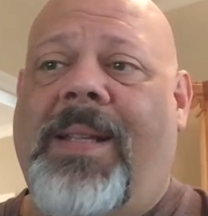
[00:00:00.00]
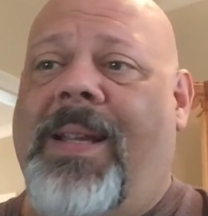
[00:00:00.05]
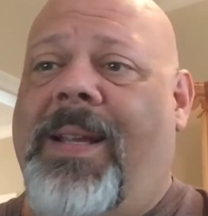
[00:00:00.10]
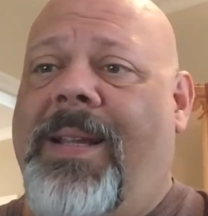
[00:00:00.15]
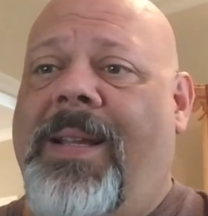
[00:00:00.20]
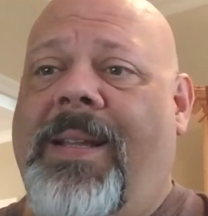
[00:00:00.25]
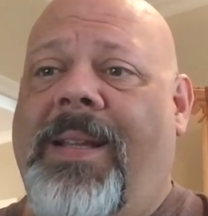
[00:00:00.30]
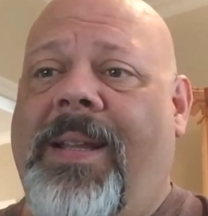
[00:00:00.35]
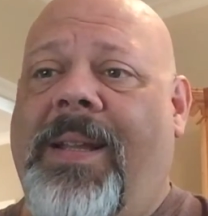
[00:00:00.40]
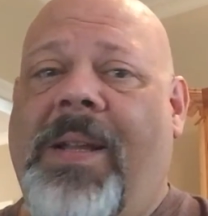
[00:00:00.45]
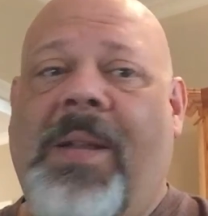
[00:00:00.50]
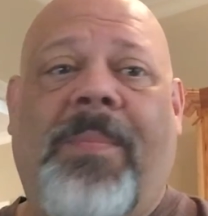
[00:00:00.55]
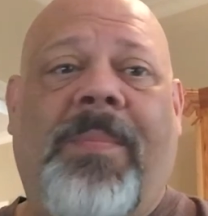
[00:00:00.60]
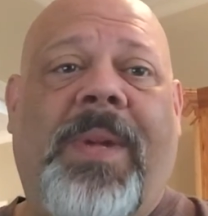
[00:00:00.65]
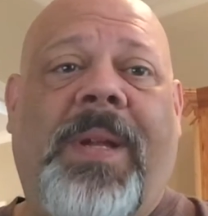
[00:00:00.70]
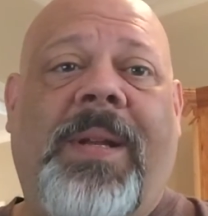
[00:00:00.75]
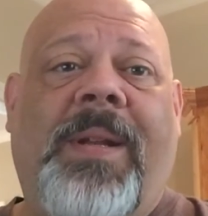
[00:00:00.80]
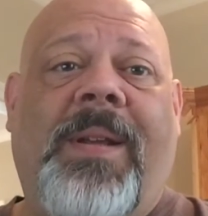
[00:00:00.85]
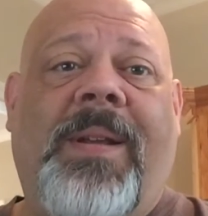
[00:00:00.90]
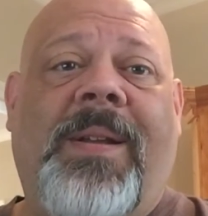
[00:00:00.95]
hey, it can
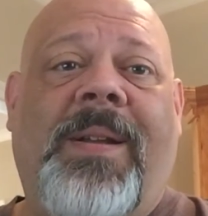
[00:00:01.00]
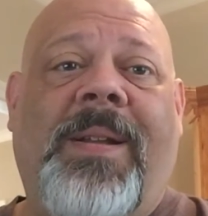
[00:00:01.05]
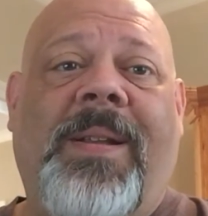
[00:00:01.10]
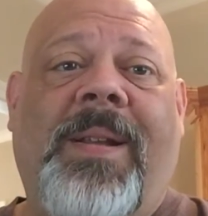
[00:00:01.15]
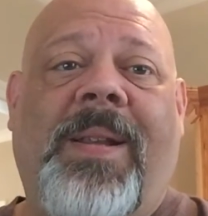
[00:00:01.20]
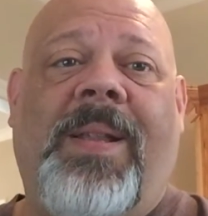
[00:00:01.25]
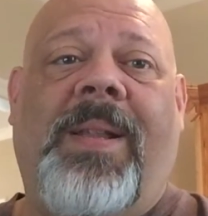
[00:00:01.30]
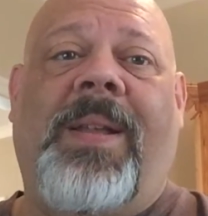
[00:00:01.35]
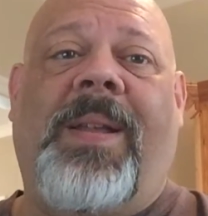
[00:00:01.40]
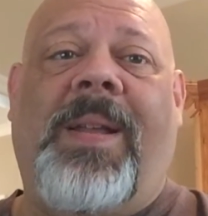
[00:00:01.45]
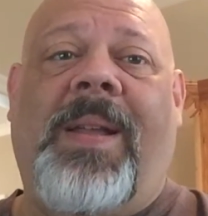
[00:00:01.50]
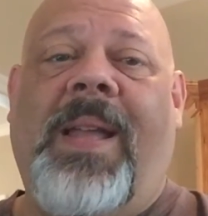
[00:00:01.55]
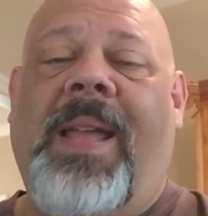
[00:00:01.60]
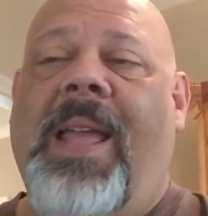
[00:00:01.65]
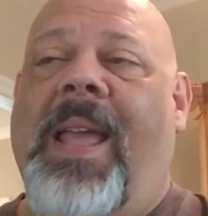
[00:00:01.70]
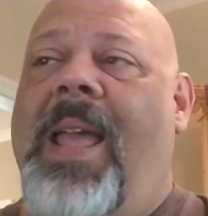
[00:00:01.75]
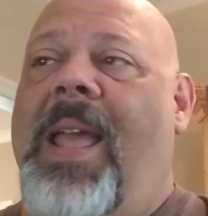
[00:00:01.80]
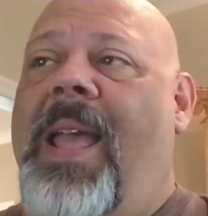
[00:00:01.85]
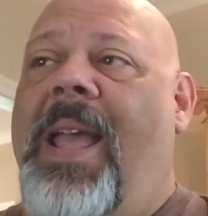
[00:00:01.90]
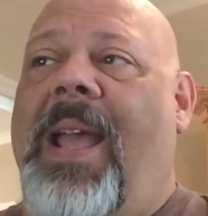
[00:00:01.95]
be done,
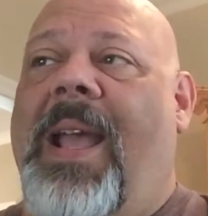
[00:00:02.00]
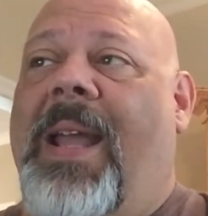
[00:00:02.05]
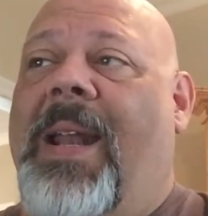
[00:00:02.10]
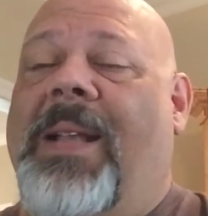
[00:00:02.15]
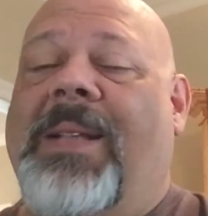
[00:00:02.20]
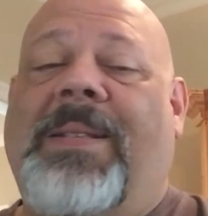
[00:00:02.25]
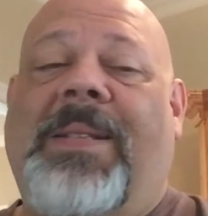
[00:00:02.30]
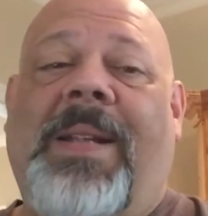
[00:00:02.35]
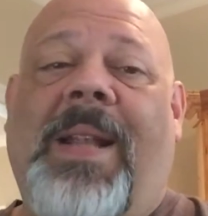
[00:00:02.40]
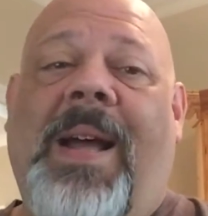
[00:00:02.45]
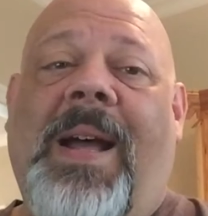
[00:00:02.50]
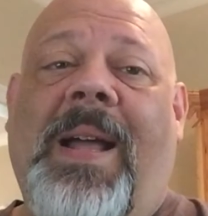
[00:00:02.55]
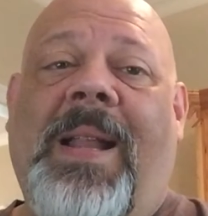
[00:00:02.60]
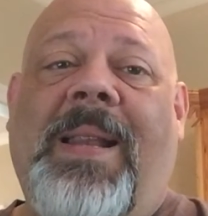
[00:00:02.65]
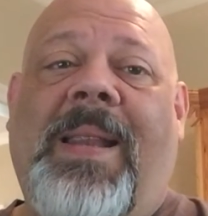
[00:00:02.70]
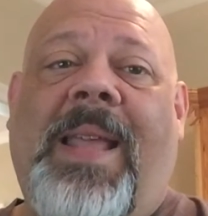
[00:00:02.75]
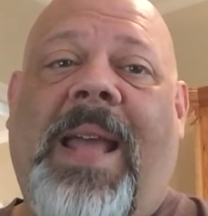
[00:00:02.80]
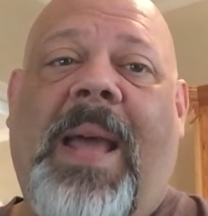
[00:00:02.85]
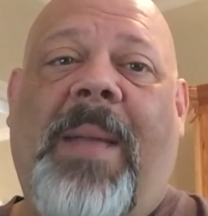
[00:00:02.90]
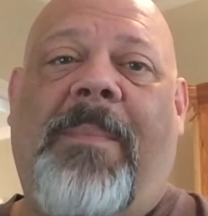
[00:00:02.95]
and it's
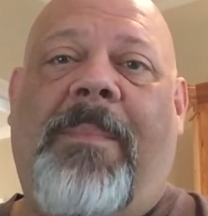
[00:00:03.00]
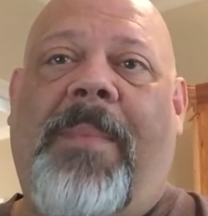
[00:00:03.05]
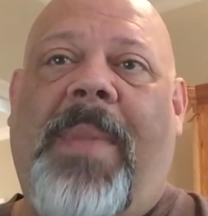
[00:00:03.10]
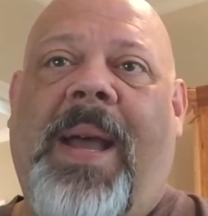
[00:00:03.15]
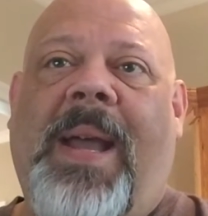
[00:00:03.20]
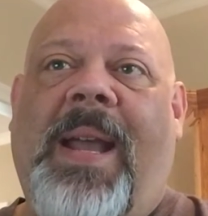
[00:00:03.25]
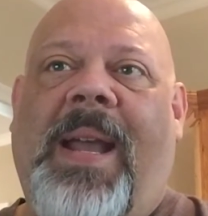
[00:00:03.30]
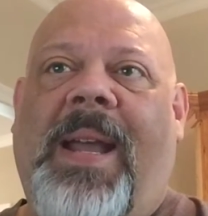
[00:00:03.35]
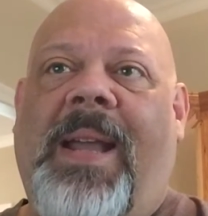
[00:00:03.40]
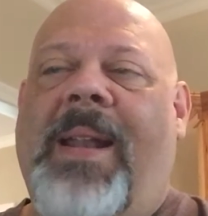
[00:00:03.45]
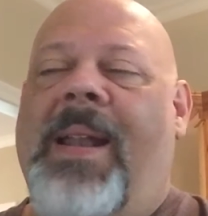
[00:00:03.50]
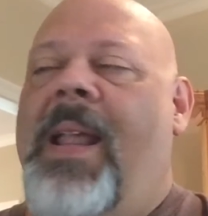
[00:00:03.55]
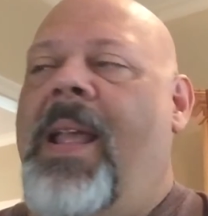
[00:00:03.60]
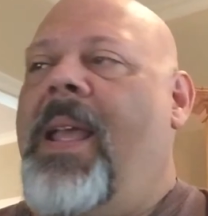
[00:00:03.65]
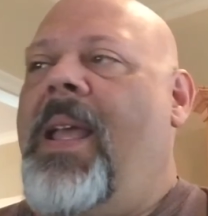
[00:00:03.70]
not that bad.